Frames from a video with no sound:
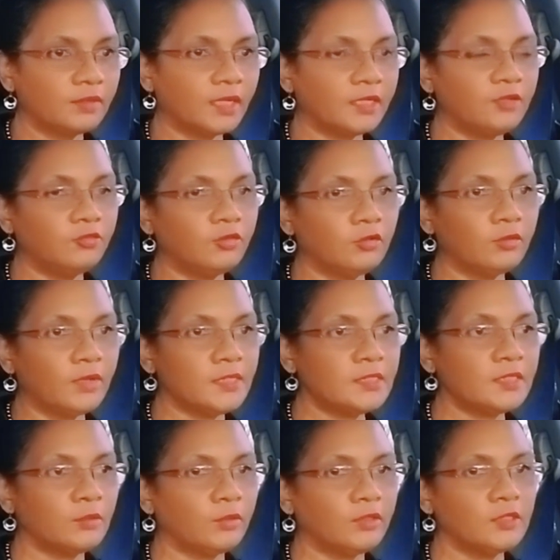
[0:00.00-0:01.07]
And if you're
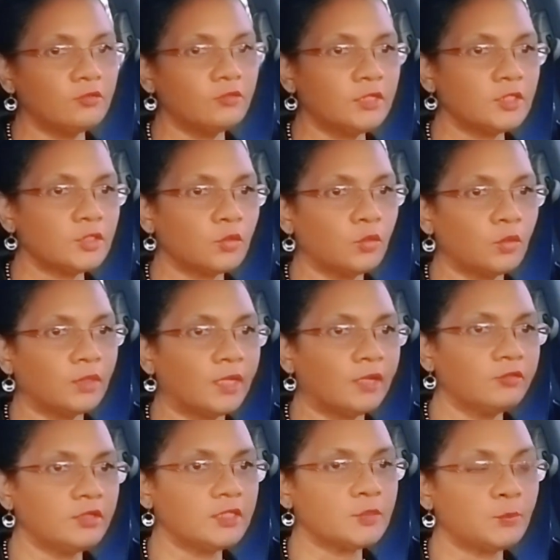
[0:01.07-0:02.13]
renting, when you reach old
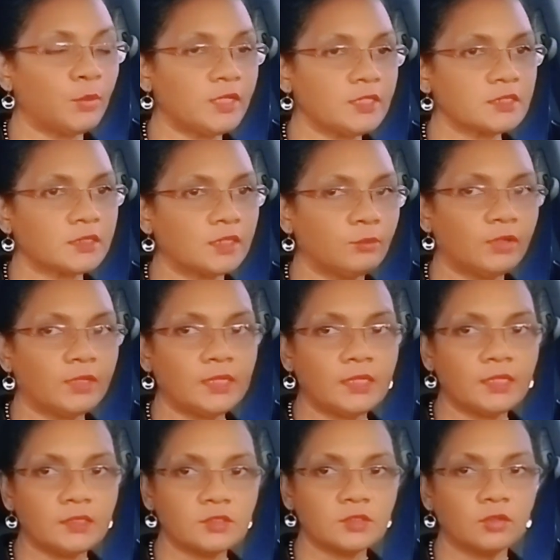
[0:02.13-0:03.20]
and reach pensionable
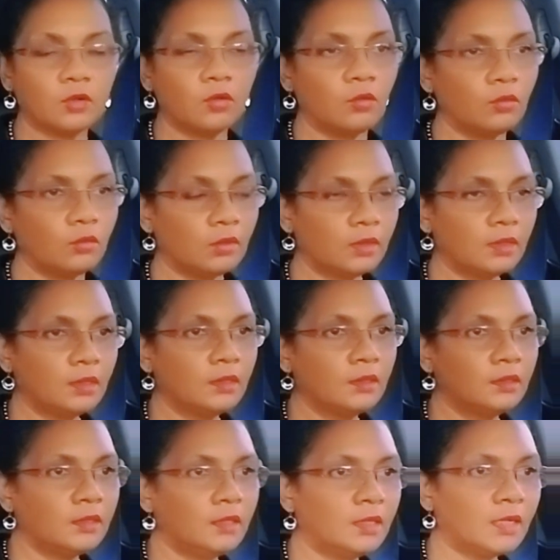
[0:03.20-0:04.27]
age now,
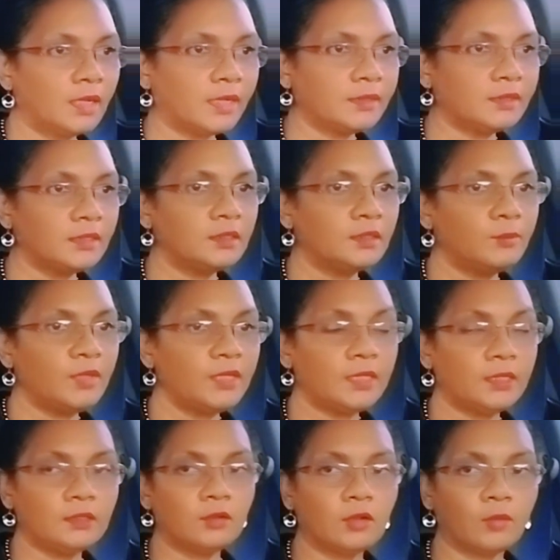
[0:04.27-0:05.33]
you're not getting the big
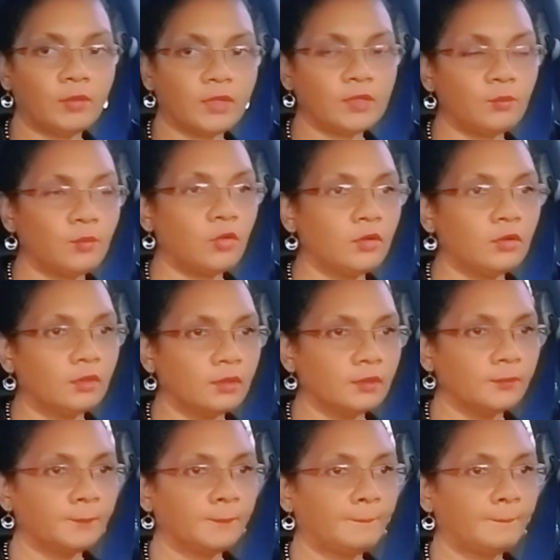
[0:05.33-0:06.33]
income anymore.